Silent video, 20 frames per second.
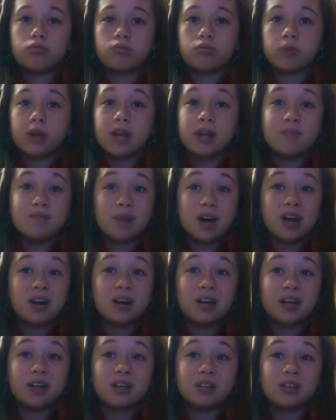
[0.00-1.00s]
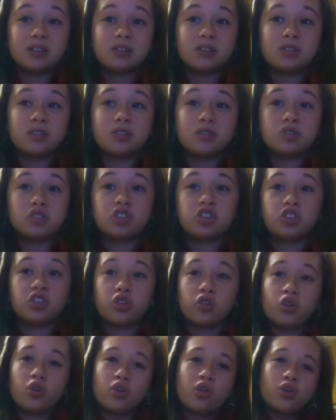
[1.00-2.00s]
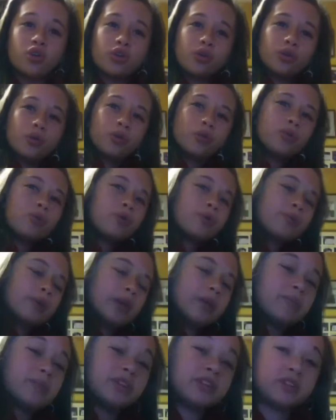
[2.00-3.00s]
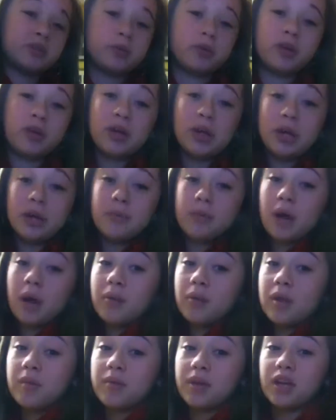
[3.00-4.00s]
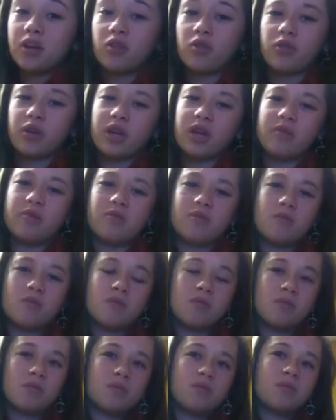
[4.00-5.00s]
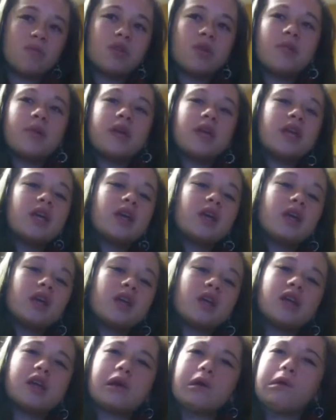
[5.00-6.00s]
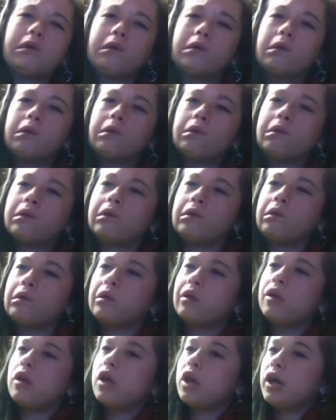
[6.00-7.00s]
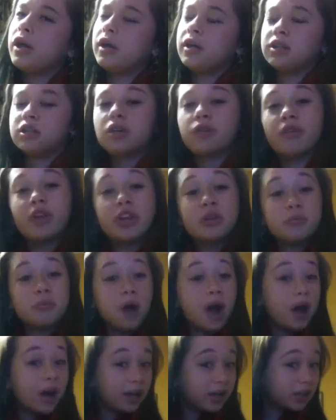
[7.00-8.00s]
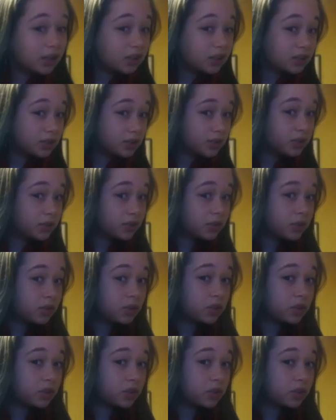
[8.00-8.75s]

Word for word: read minds or be invisible. It'd probably be to read to be oh, to read minds.